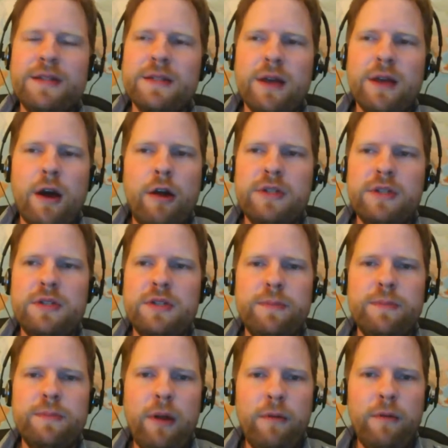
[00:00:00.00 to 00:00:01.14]
this is a hard one to do
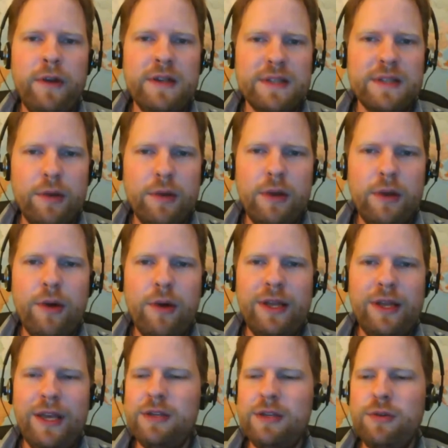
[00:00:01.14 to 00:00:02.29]
spoiler free because I really want to
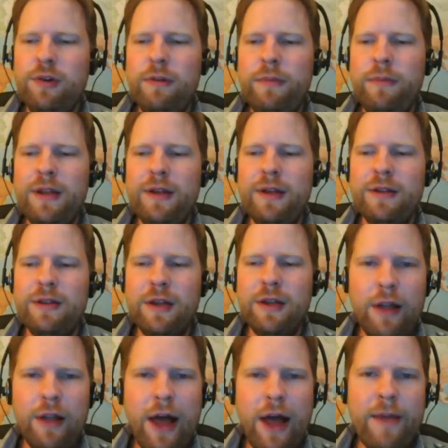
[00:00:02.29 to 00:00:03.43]
get into it. But the
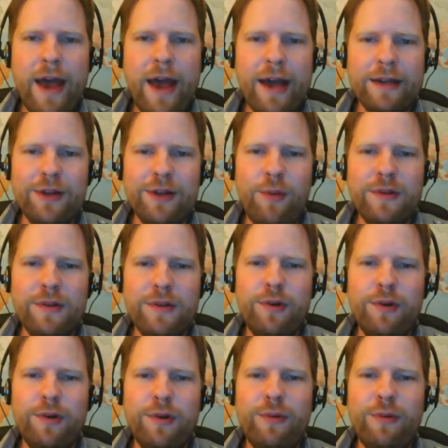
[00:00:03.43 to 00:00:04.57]
climax
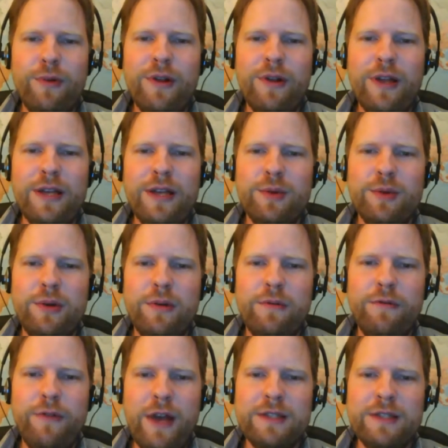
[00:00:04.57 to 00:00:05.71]
almost where they sort
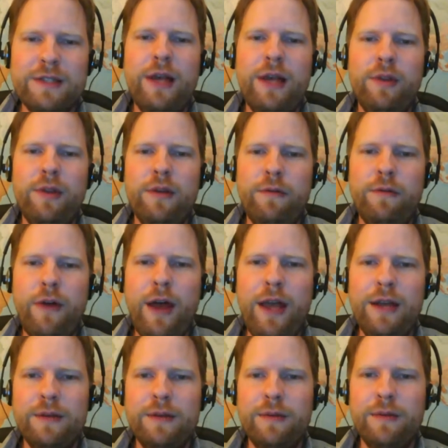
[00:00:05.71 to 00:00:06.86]
of escalate with a
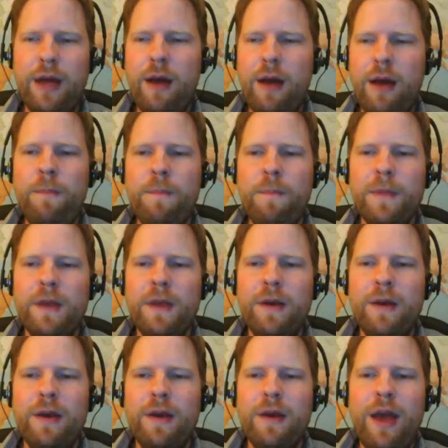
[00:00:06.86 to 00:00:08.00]
fight,
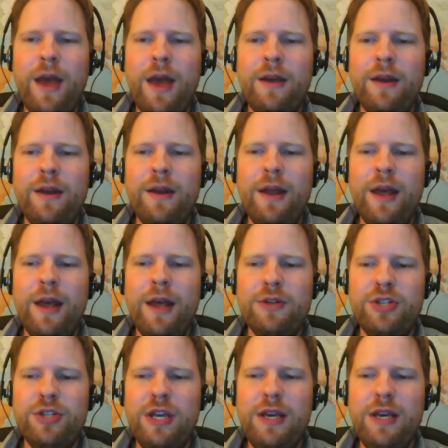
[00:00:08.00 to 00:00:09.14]
and
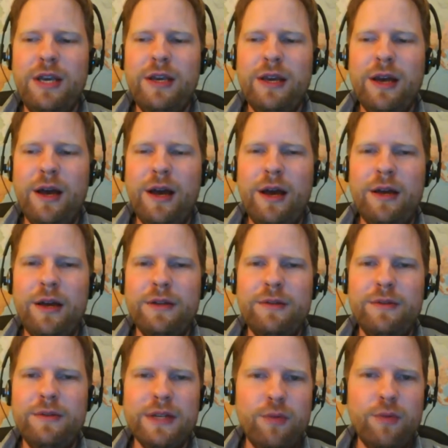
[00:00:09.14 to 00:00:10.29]
she
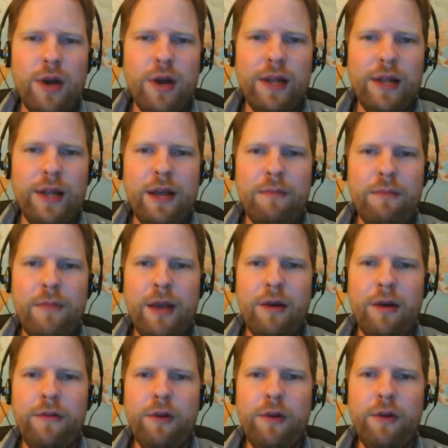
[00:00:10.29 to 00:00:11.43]
doesn't want to let him make
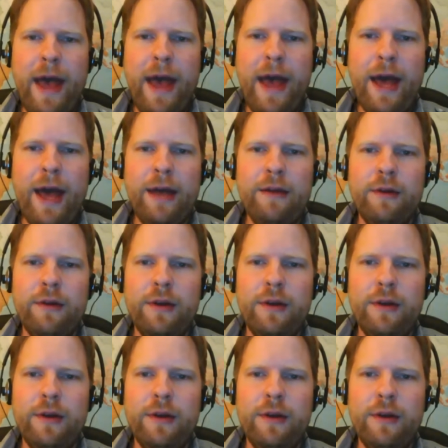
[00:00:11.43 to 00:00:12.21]
her feel bad.